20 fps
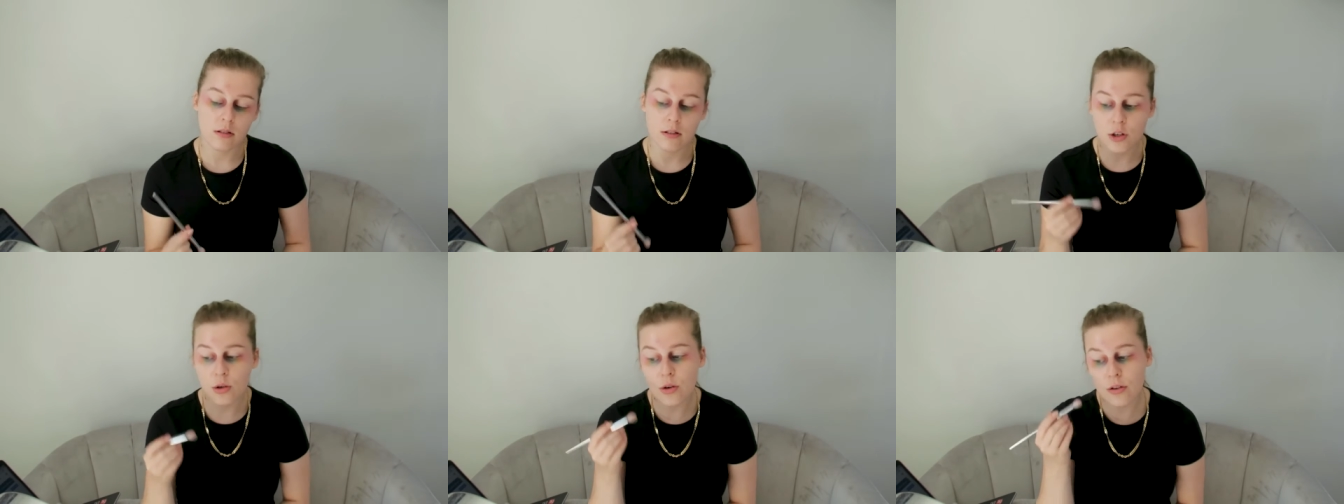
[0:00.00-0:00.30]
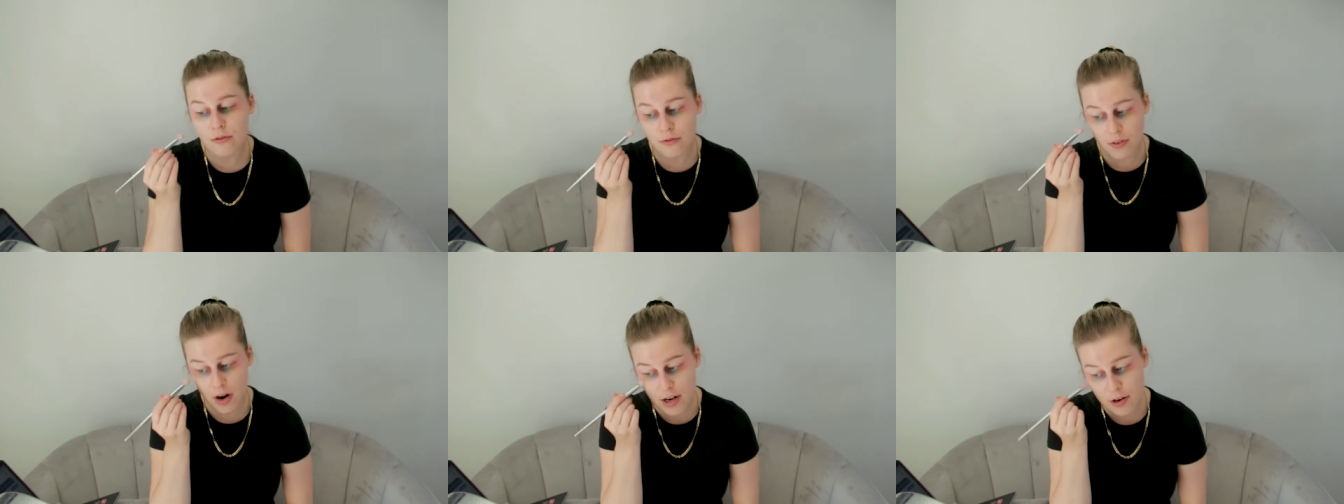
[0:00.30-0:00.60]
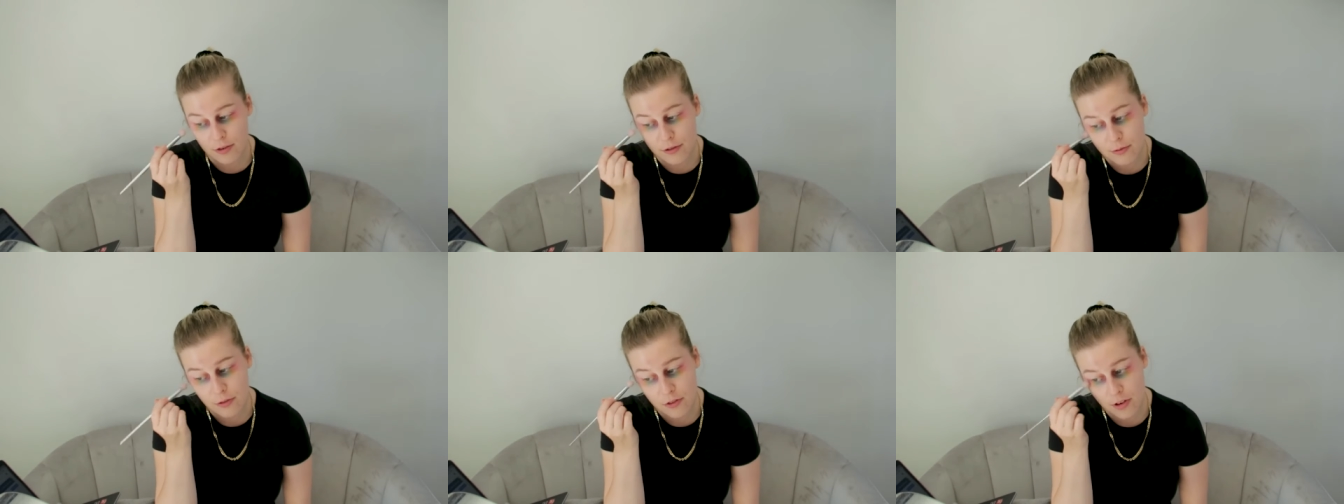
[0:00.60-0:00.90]
You can find a,
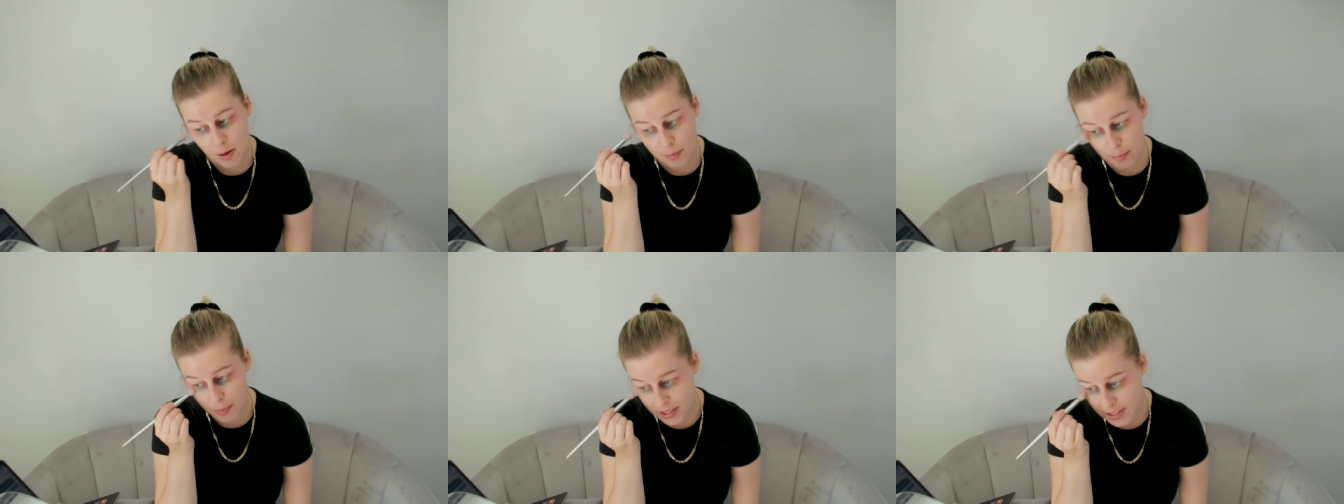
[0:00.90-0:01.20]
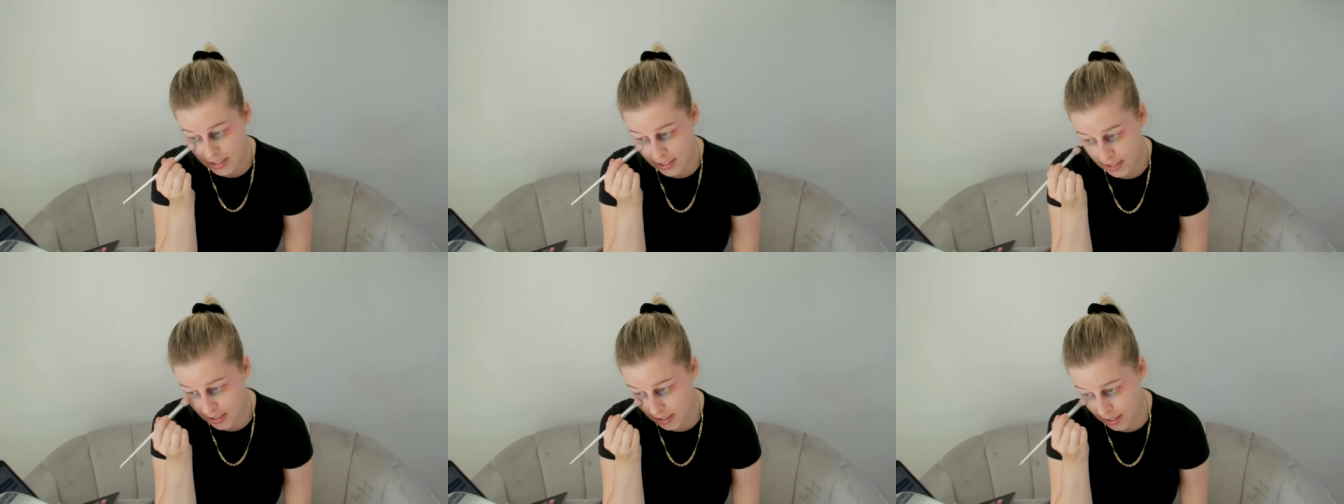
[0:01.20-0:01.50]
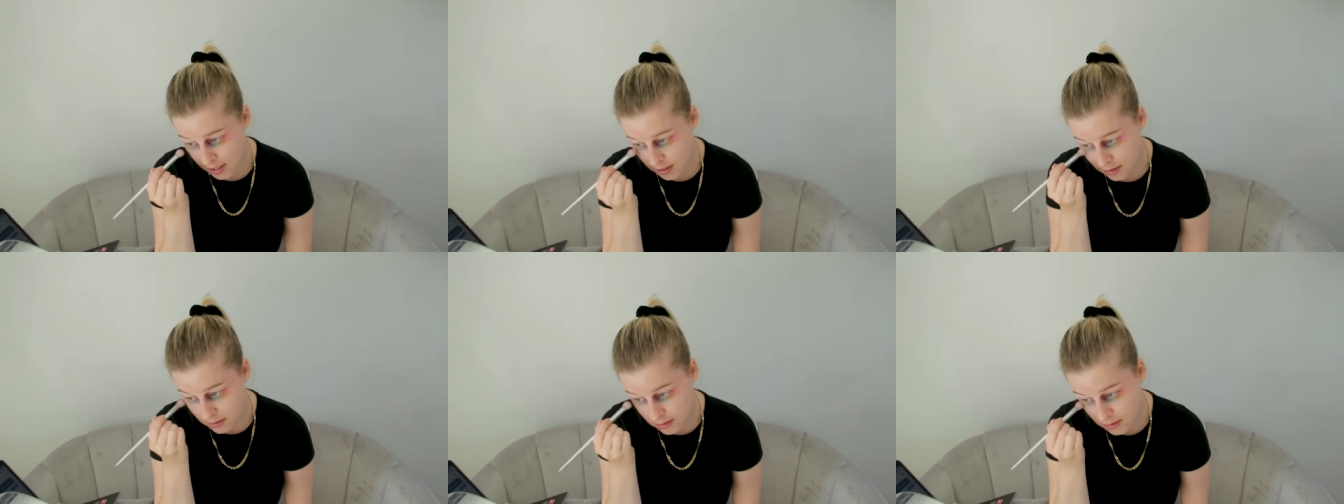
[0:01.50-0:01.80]
a buddy
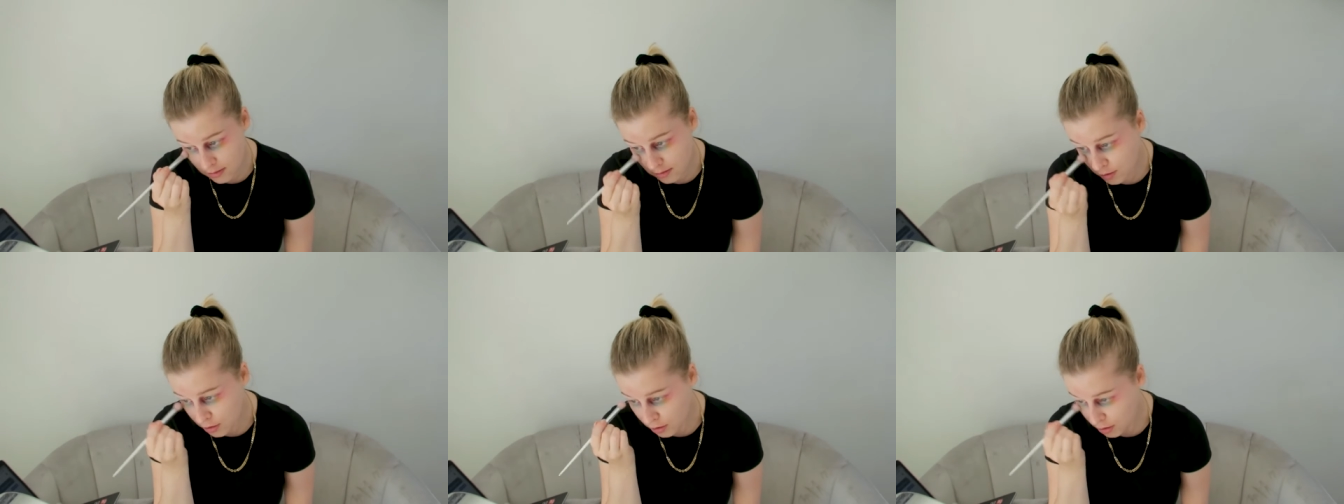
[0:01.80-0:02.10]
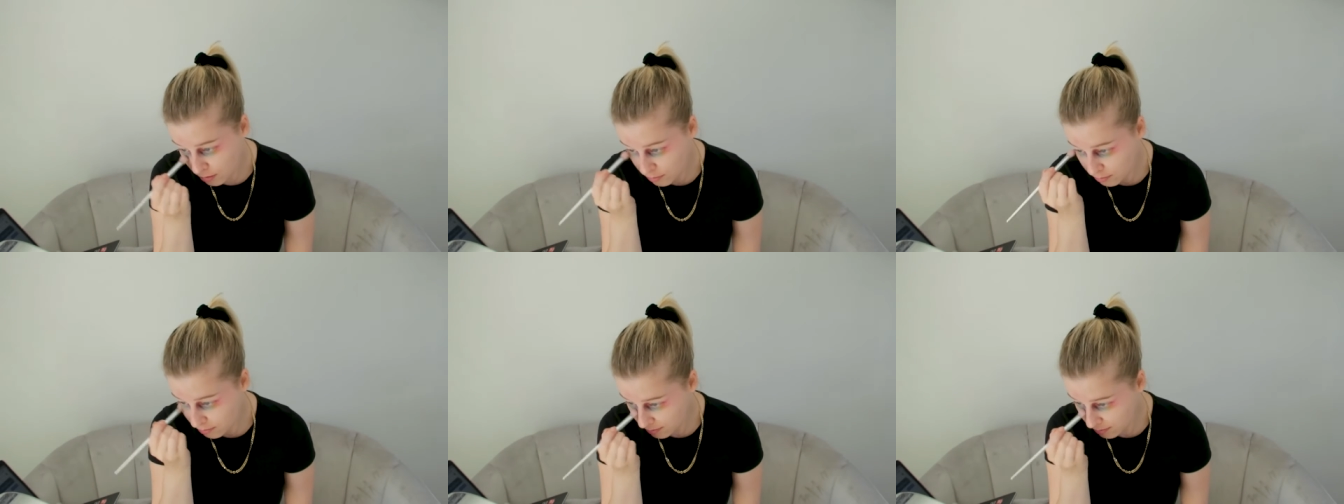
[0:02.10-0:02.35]
and, you know,